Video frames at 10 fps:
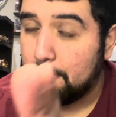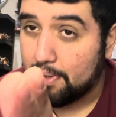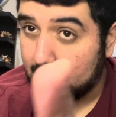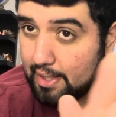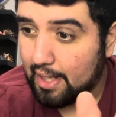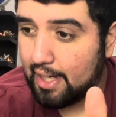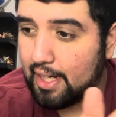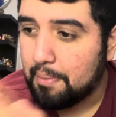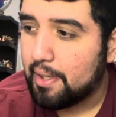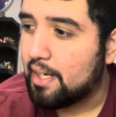American Dad,
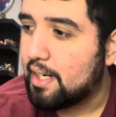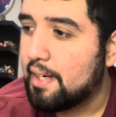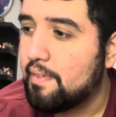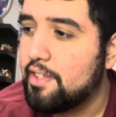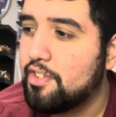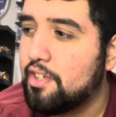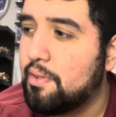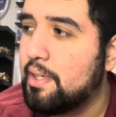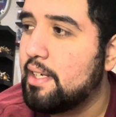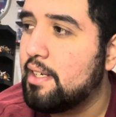he made Cleveland
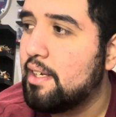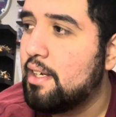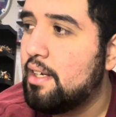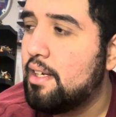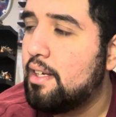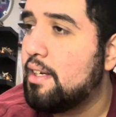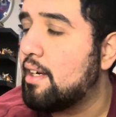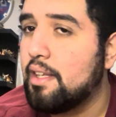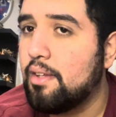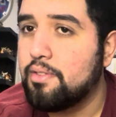Show, and
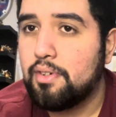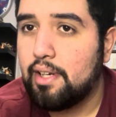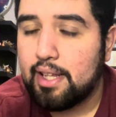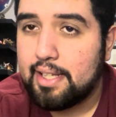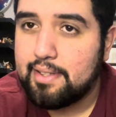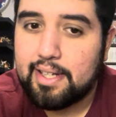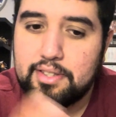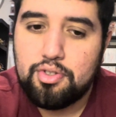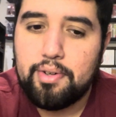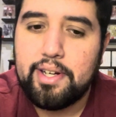that's like
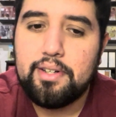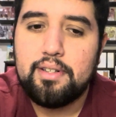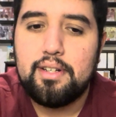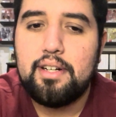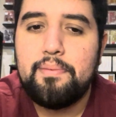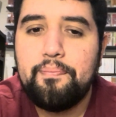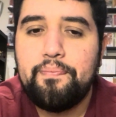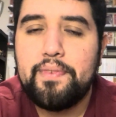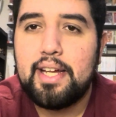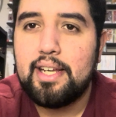his trio, you know.
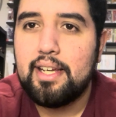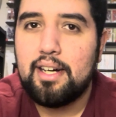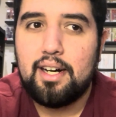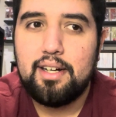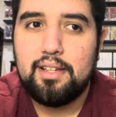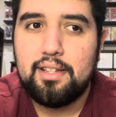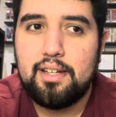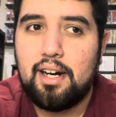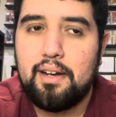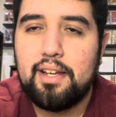And
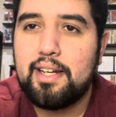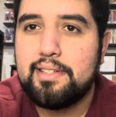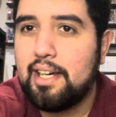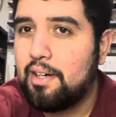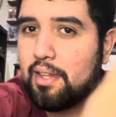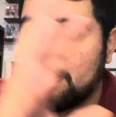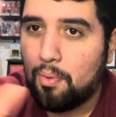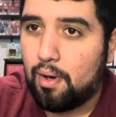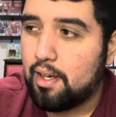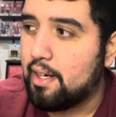you could tell the
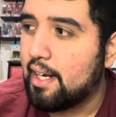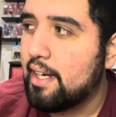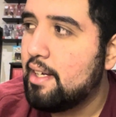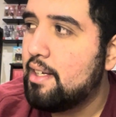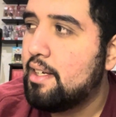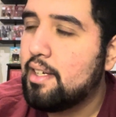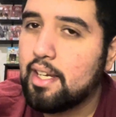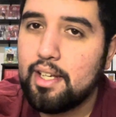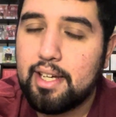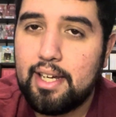quality.
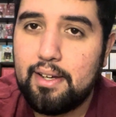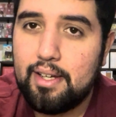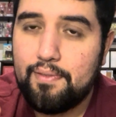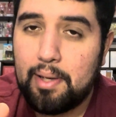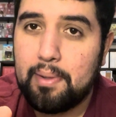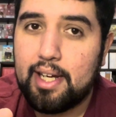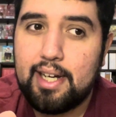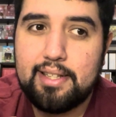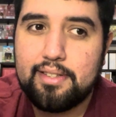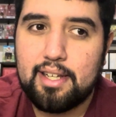You look at Family Guy,
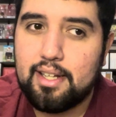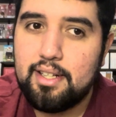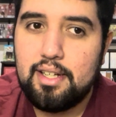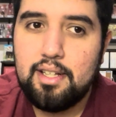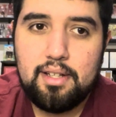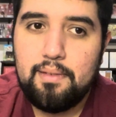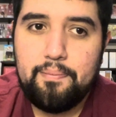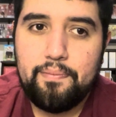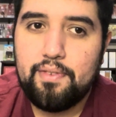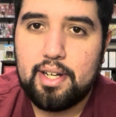it's like
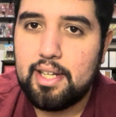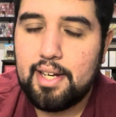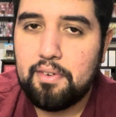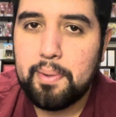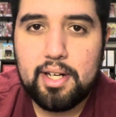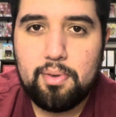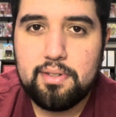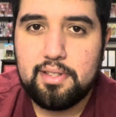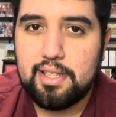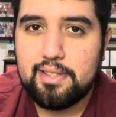fucking everybody
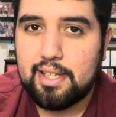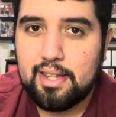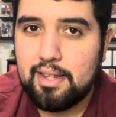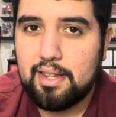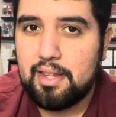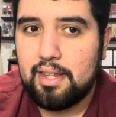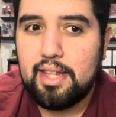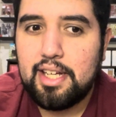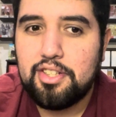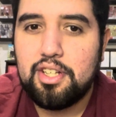quotes it. It's like
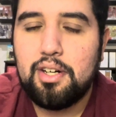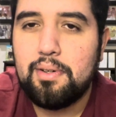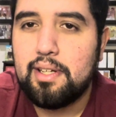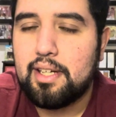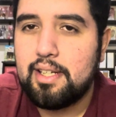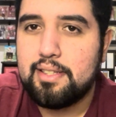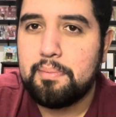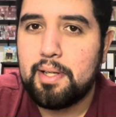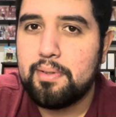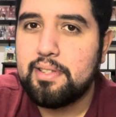the show. It's up
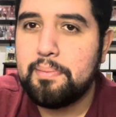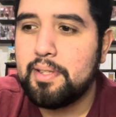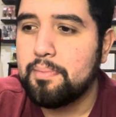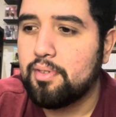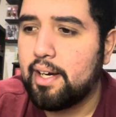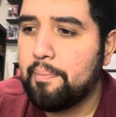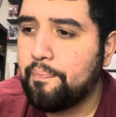there with Simpsons, right?